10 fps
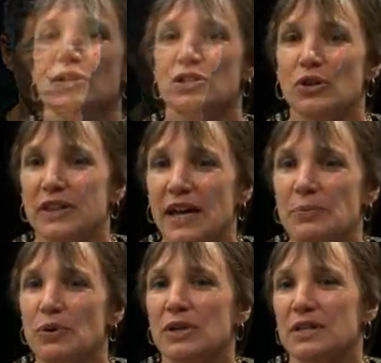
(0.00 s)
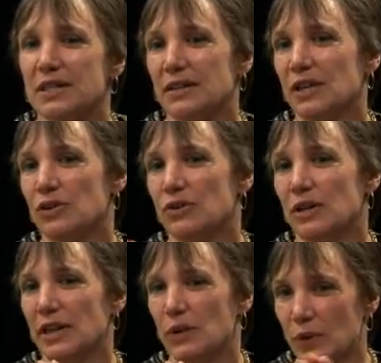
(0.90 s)
So at that point, it sounded
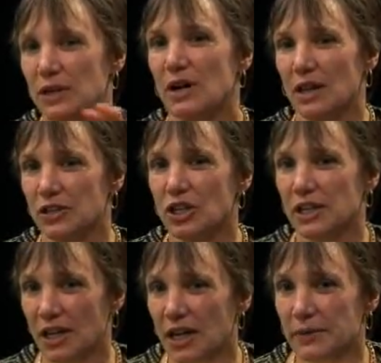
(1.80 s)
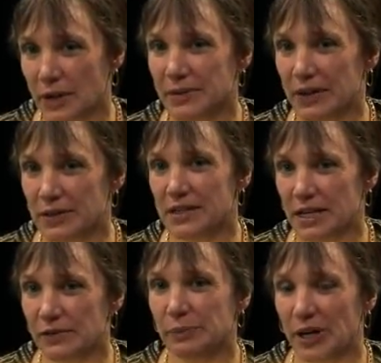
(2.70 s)
like Wheaton College had kind of come down inside
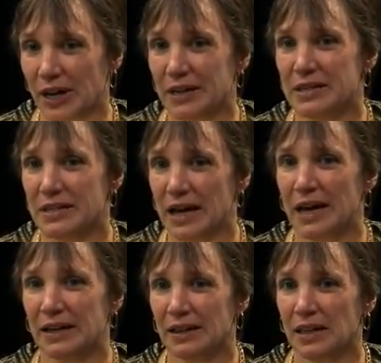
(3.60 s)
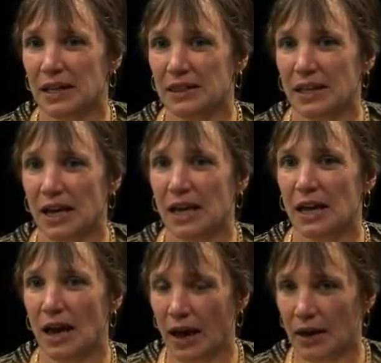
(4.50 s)
of a box. Mm-hmm.
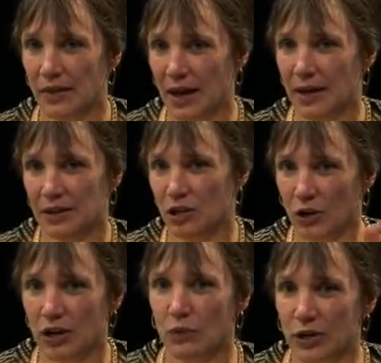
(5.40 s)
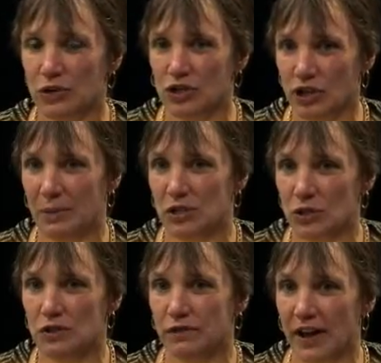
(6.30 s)
that kind of what you describe as
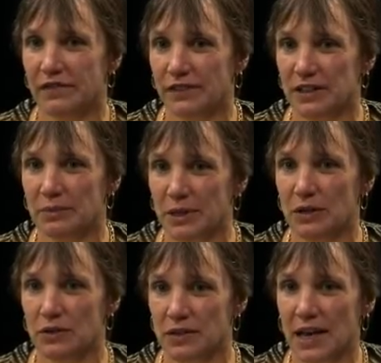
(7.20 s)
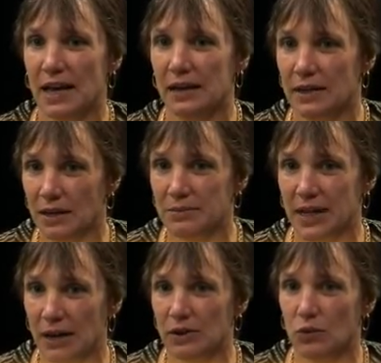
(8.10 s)
those 5 fundamentals, they had come
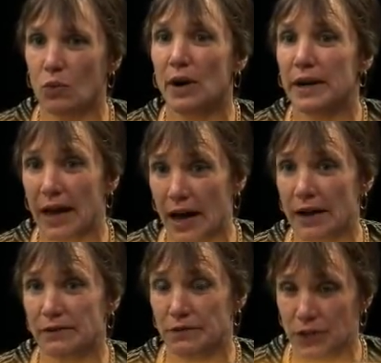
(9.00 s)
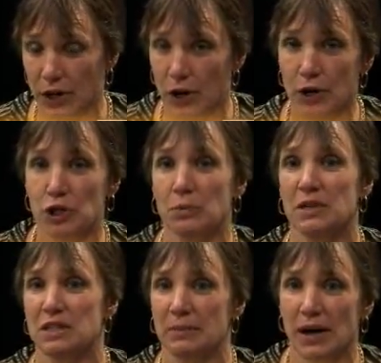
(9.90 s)
down on one half of the
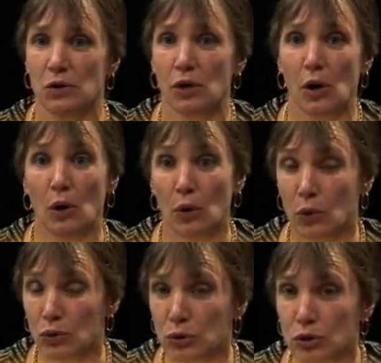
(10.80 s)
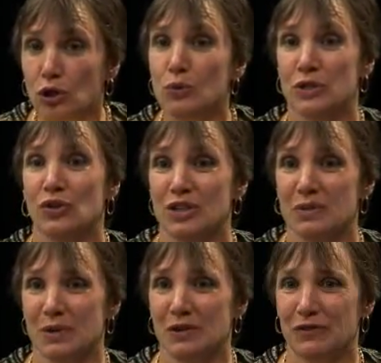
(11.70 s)
argument about who was going to
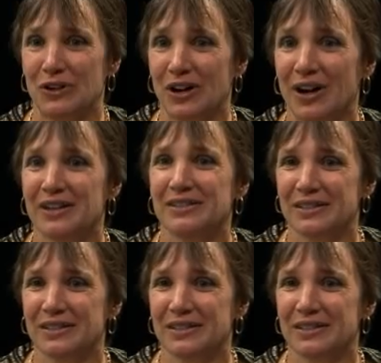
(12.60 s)
speak for God.